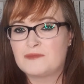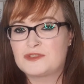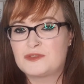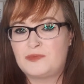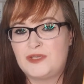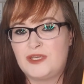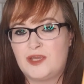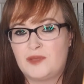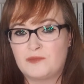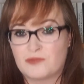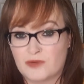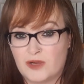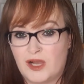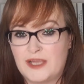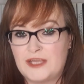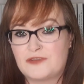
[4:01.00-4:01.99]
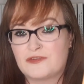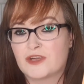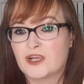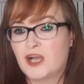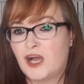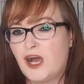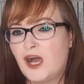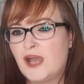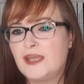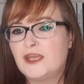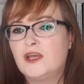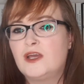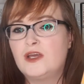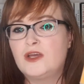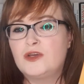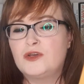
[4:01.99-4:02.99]
to be a bride for Khai,
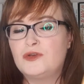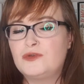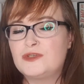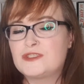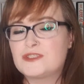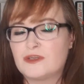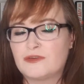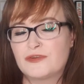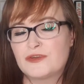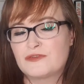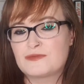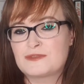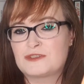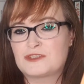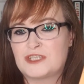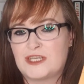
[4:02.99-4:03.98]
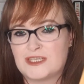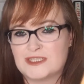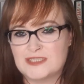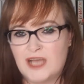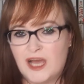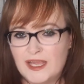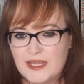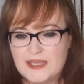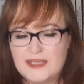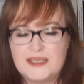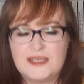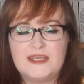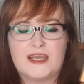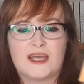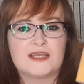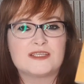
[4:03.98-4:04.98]
who is suffering from social
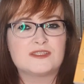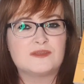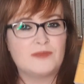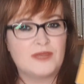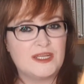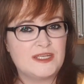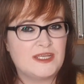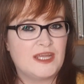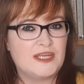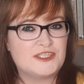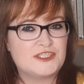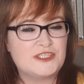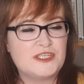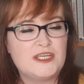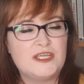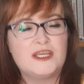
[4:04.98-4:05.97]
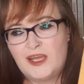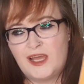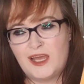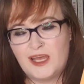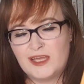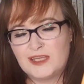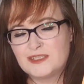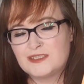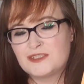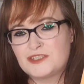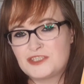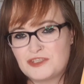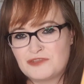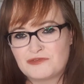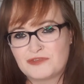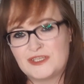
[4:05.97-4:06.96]
anxiety, has some ADHD, and
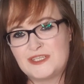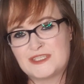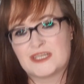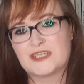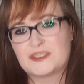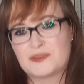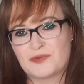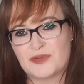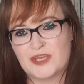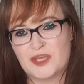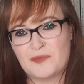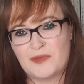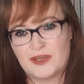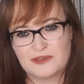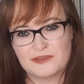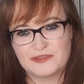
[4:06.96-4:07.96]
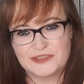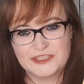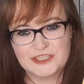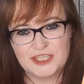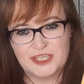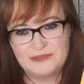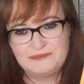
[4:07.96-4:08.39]
she really starts to bring him out of his shell.